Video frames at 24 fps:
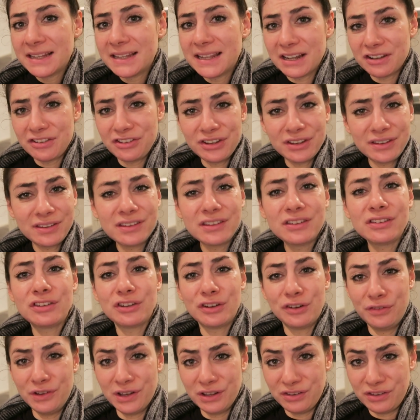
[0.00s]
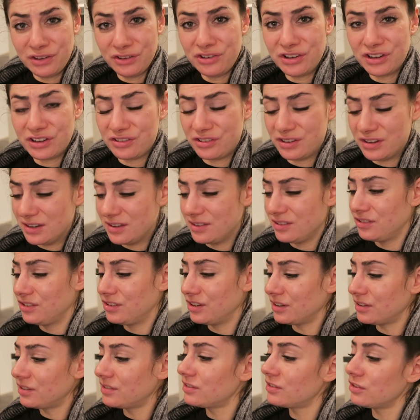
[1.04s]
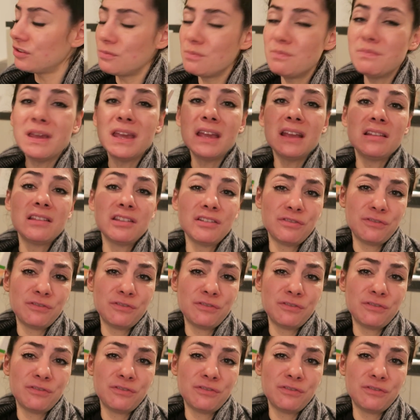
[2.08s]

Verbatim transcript: That's just a serving suggestion. It's just to make